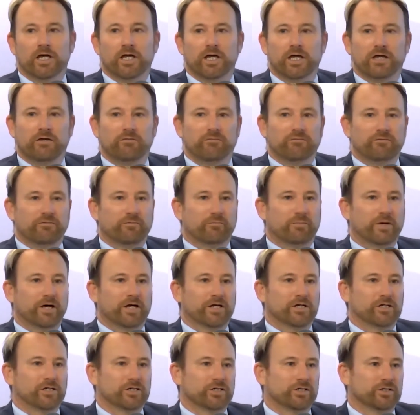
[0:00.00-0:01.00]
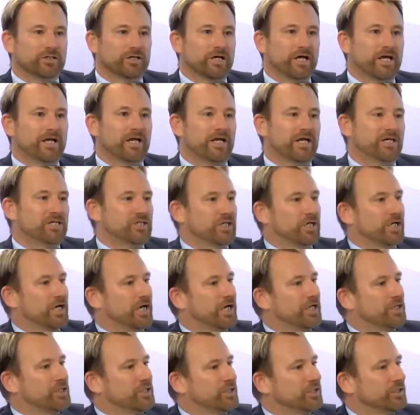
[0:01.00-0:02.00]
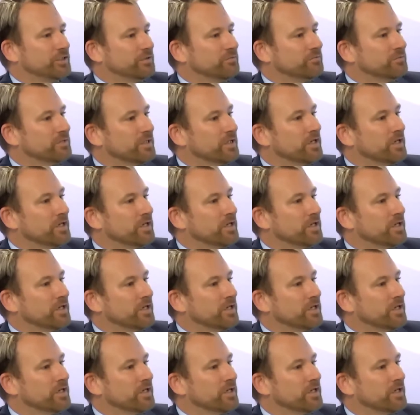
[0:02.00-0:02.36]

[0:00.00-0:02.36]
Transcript: information and education,